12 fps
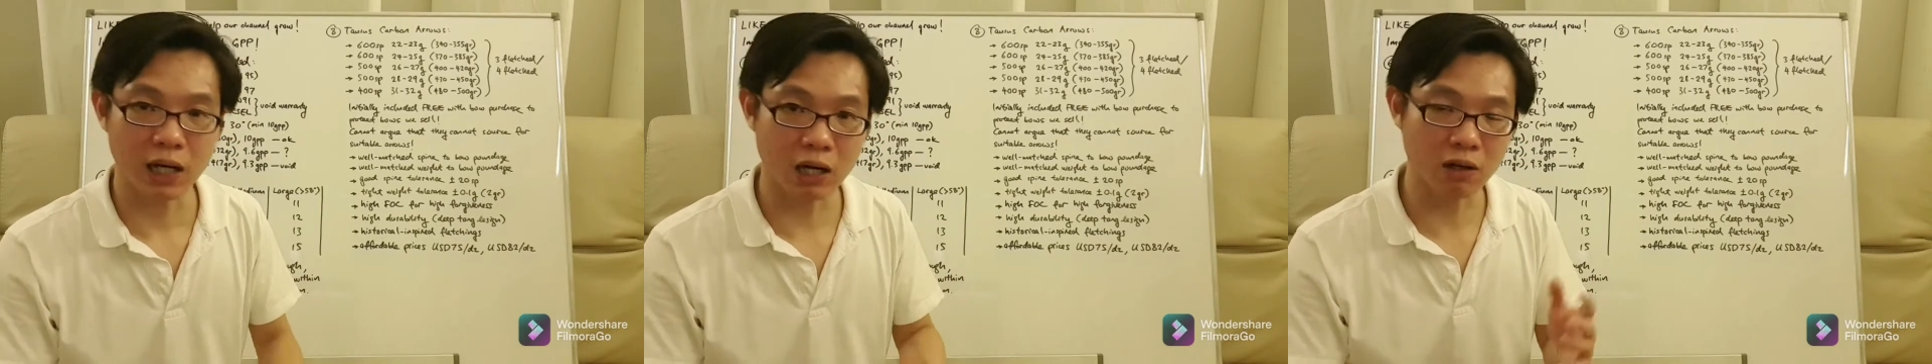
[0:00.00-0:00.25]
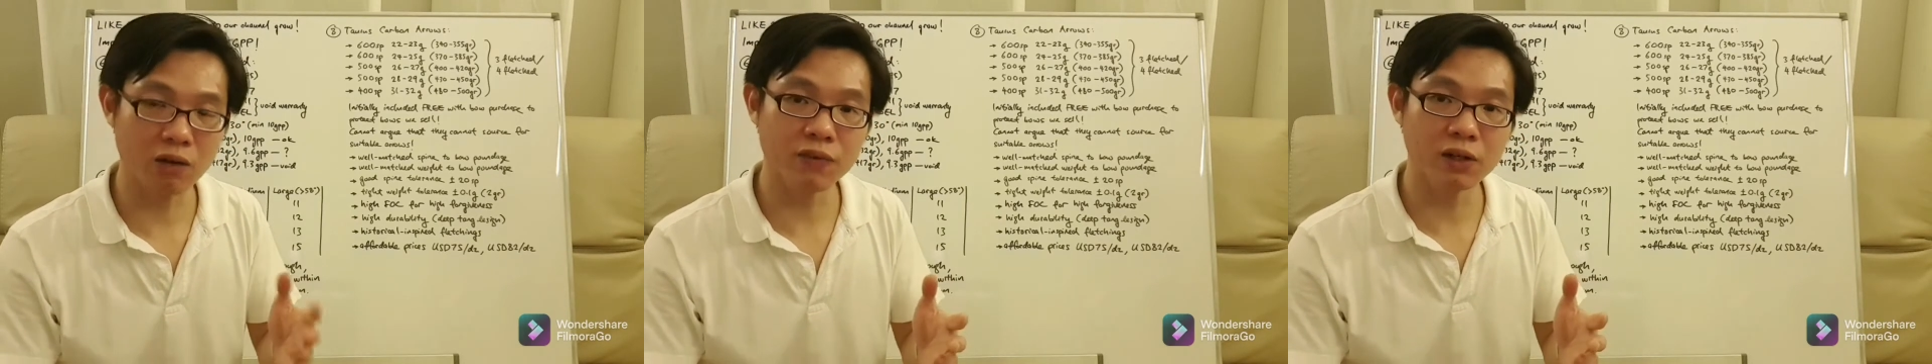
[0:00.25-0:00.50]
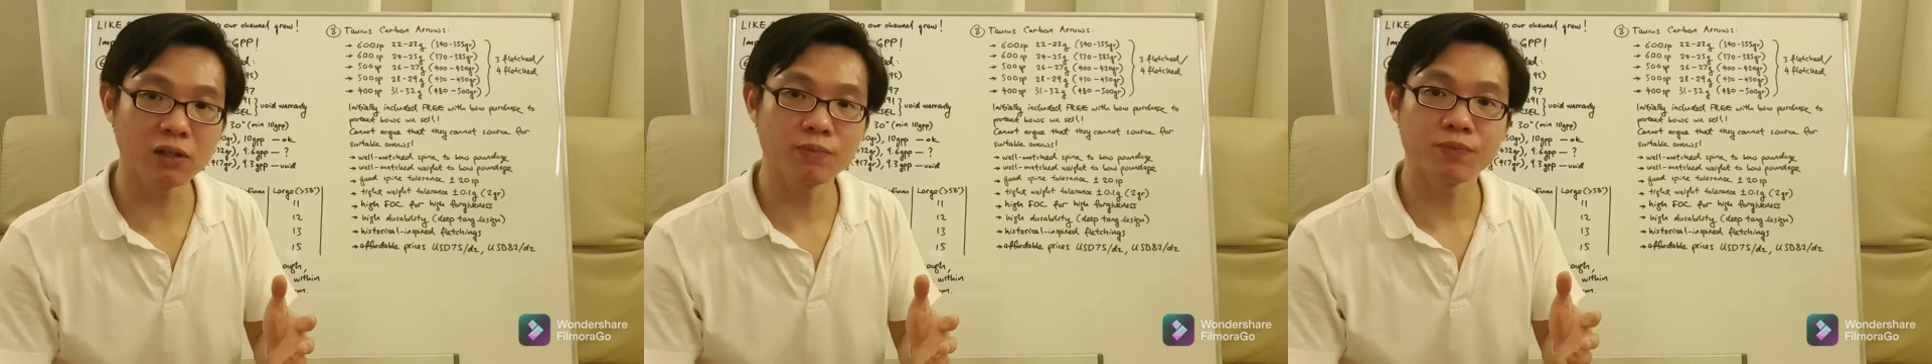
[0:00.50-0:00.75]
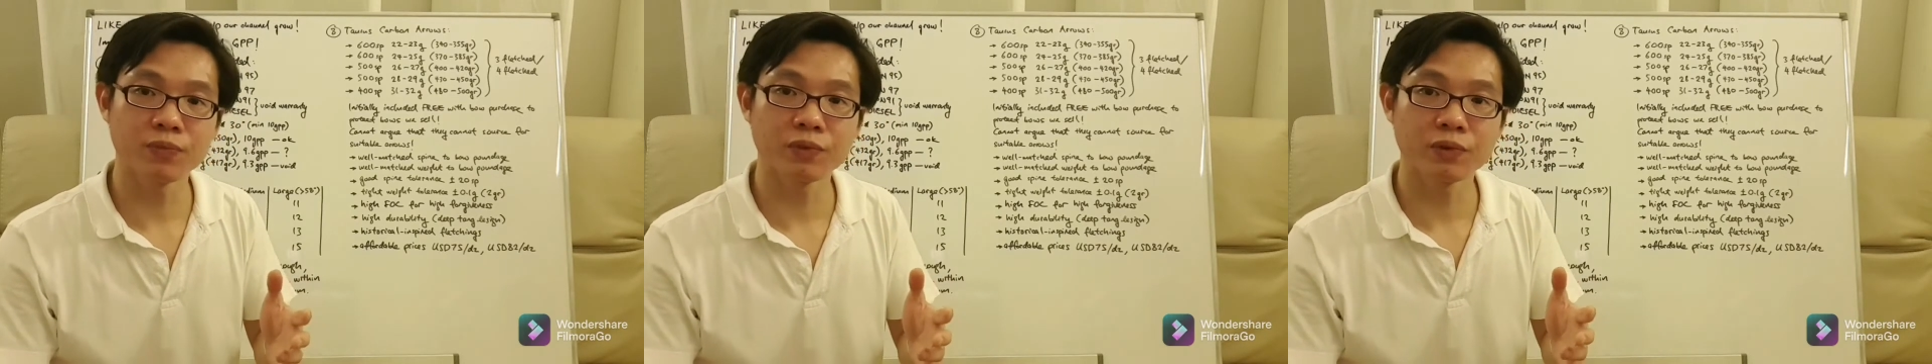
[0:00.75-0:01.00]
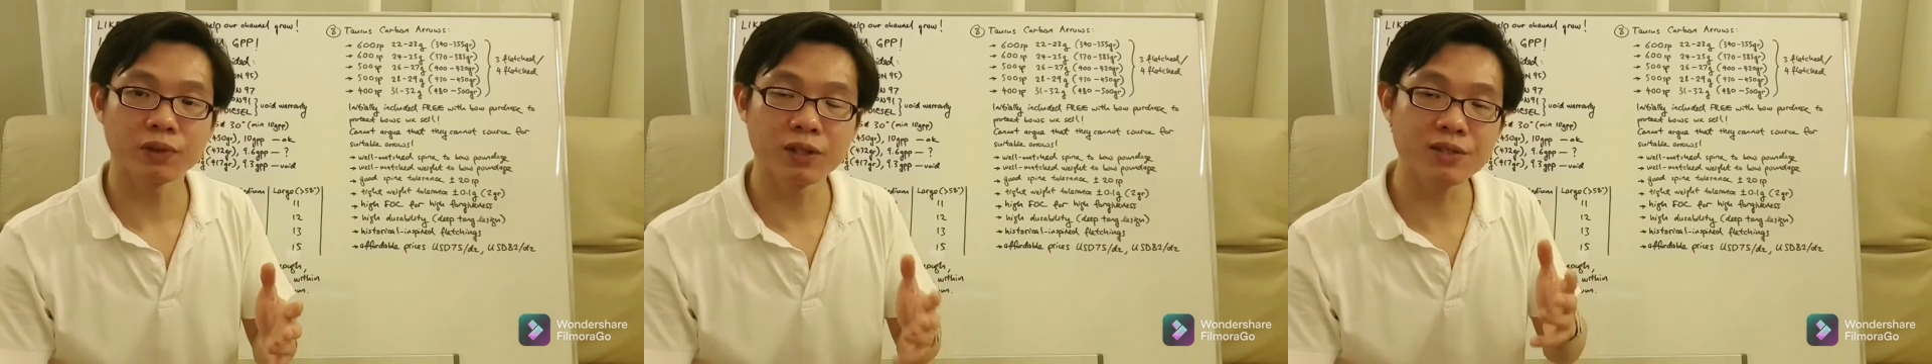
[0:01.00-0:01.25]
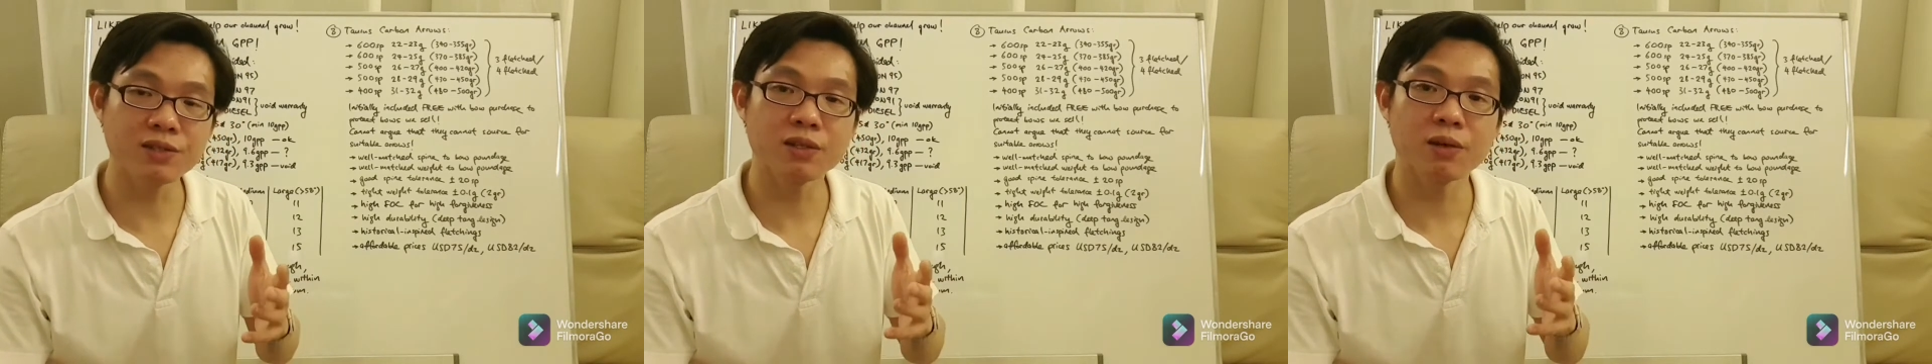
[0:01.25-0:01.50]
However,
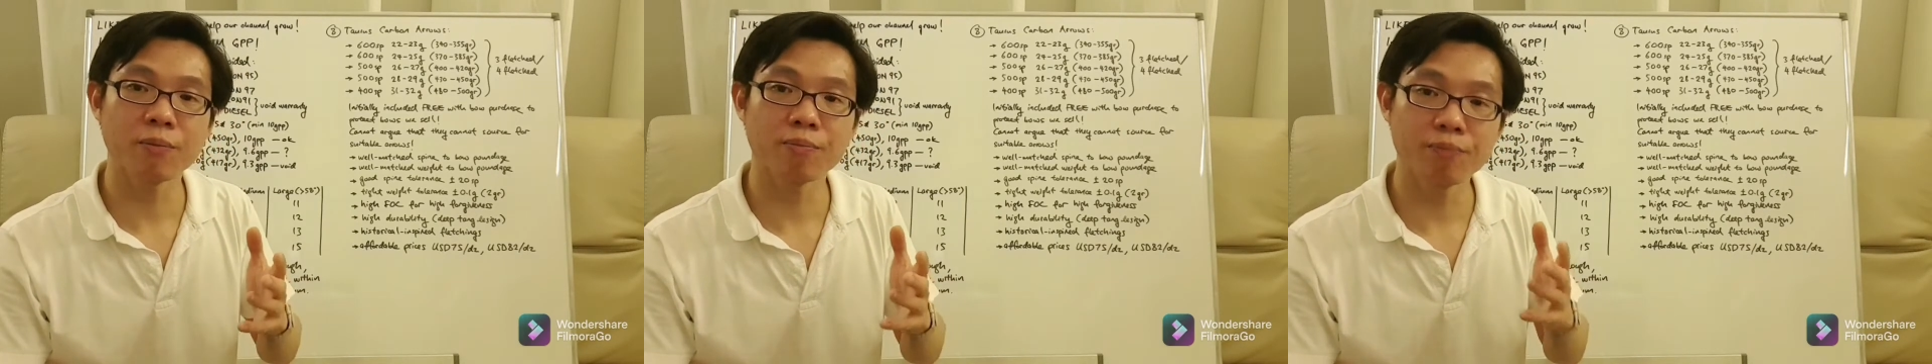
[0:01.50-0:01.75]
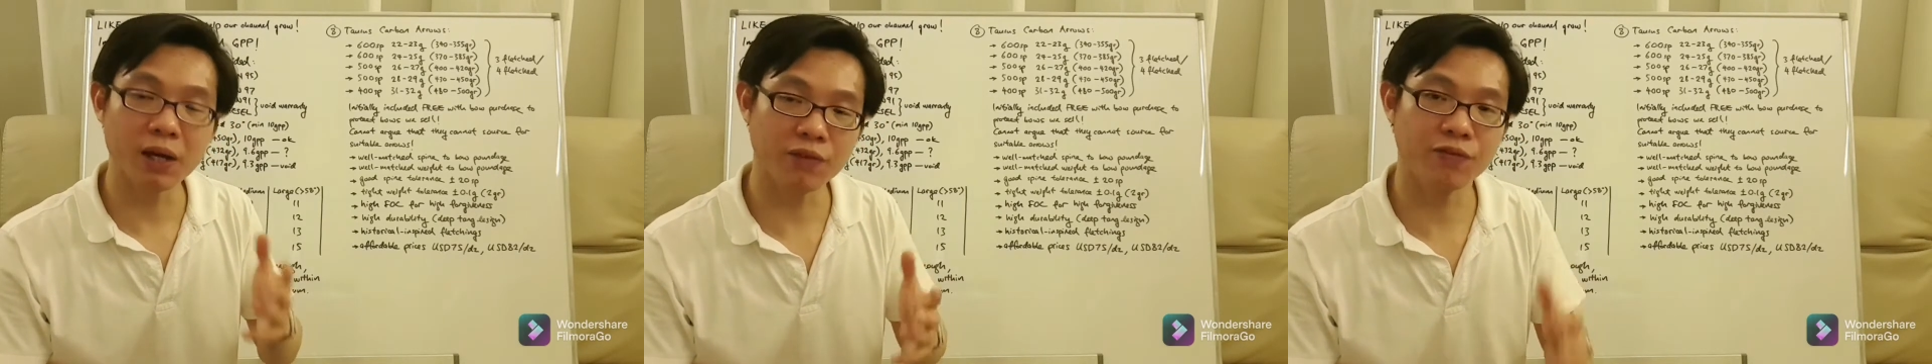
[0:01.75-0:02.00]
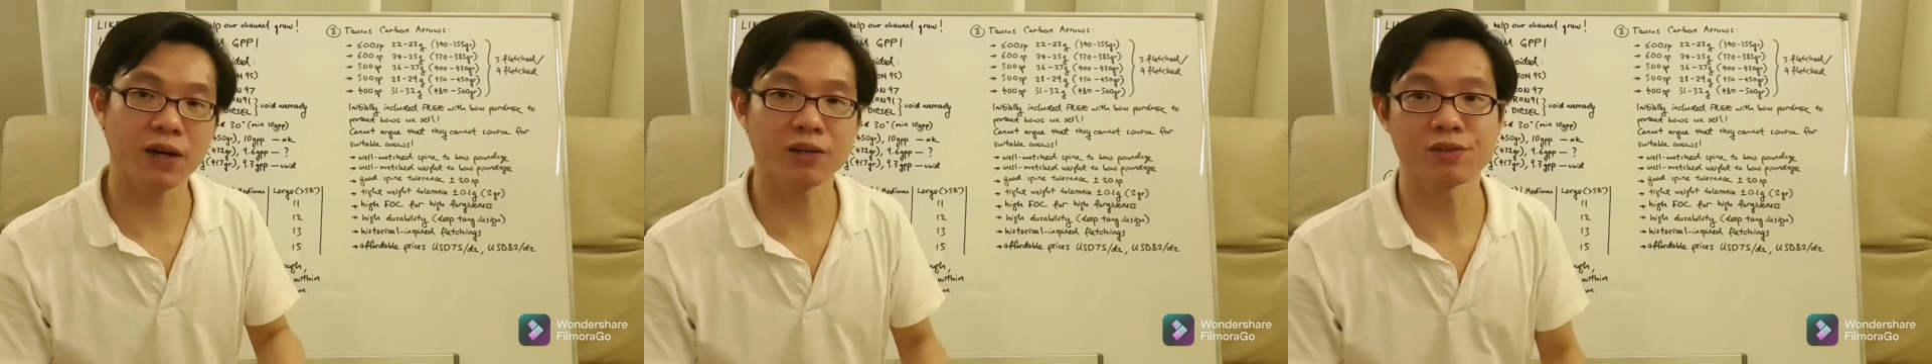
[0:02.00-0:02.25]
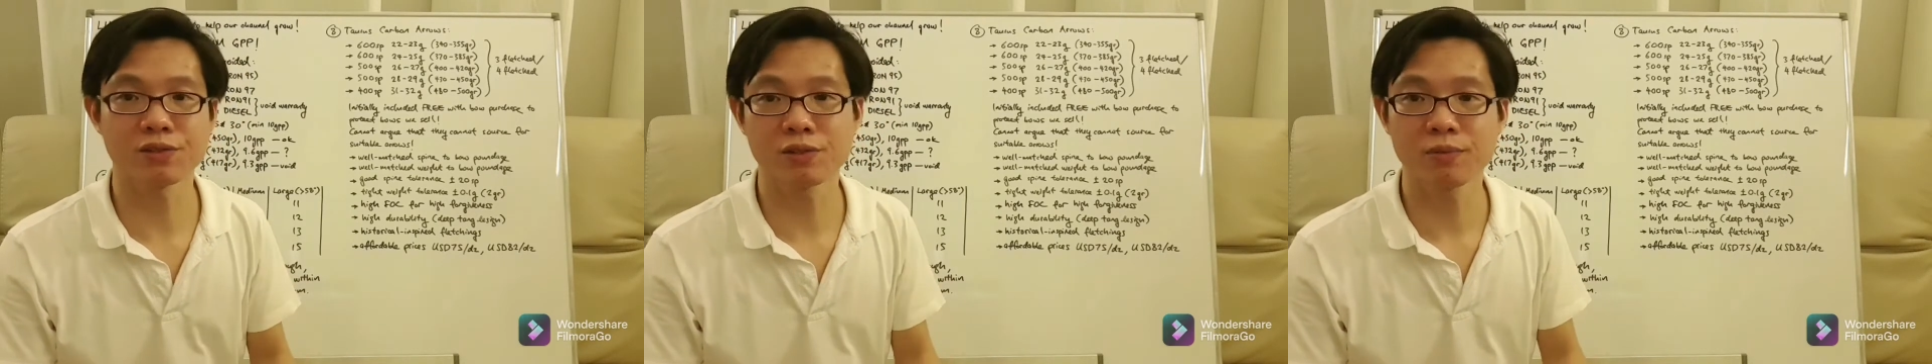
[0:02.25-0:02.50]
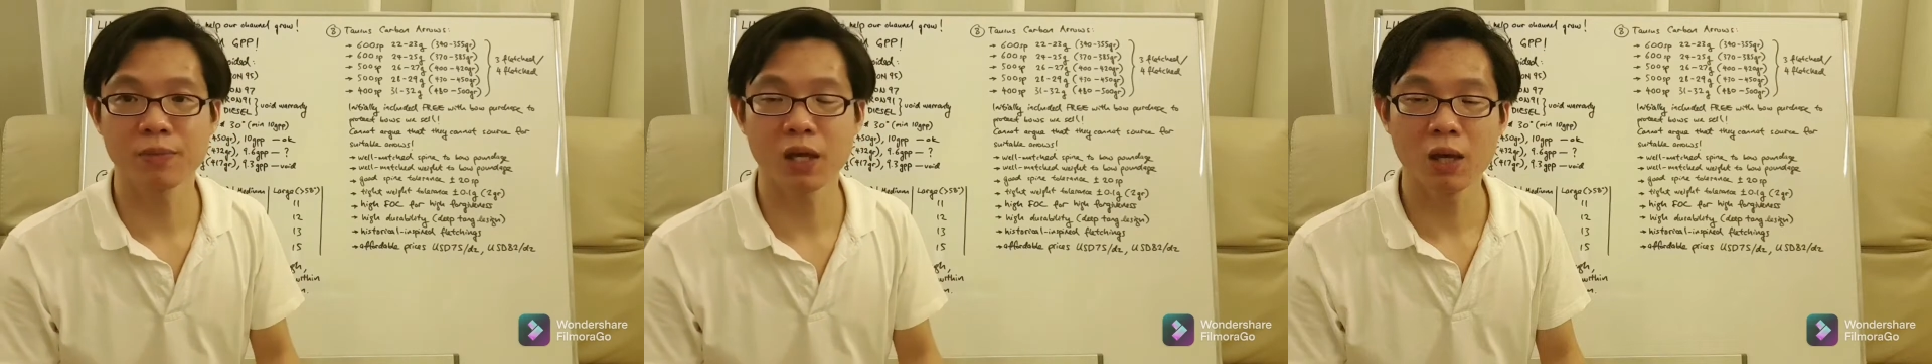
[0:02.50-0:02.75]
this backfires